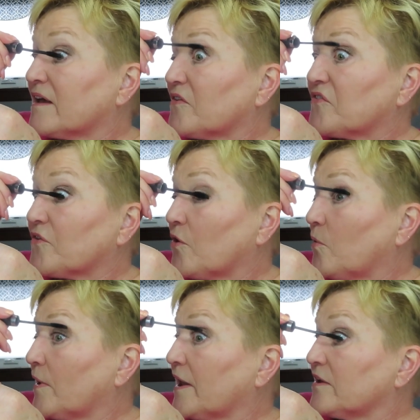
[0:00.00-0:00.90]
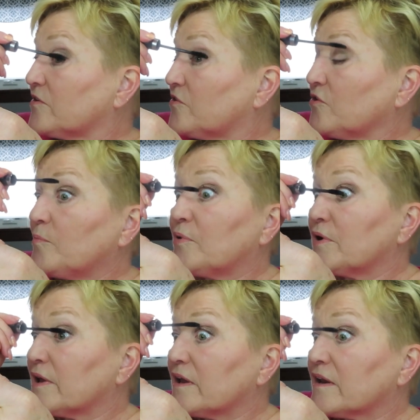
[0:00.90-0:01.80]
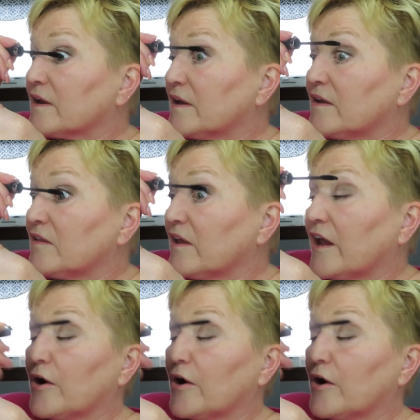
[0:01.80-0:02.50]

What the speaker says: So when I do put it in the